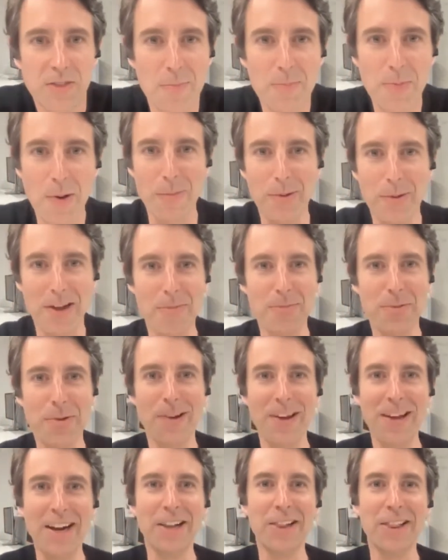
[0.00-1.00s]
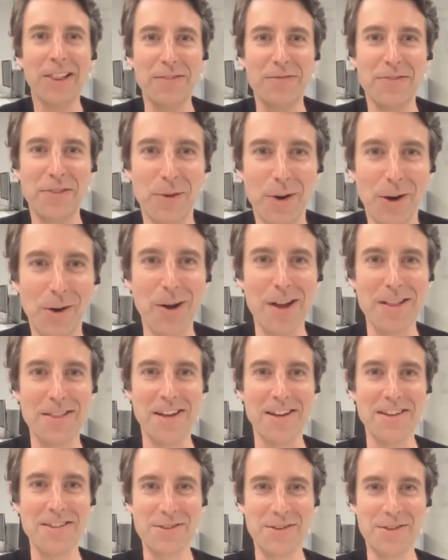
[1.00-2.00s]
I'm probably going to live to regret
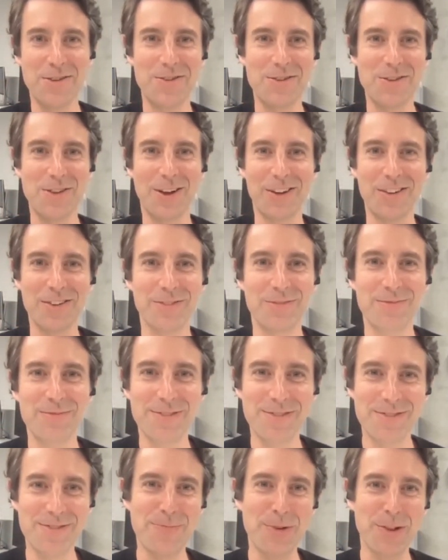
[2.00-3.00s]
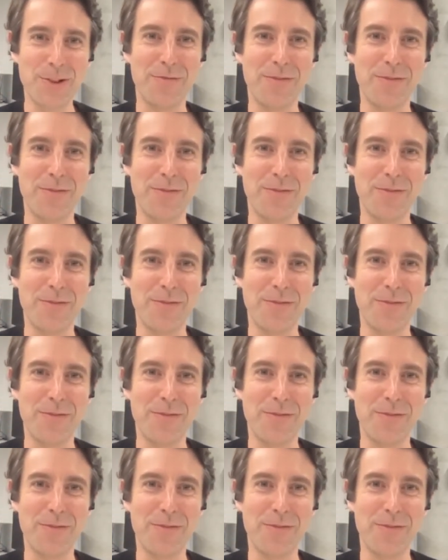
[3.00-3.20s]
this, because like you put the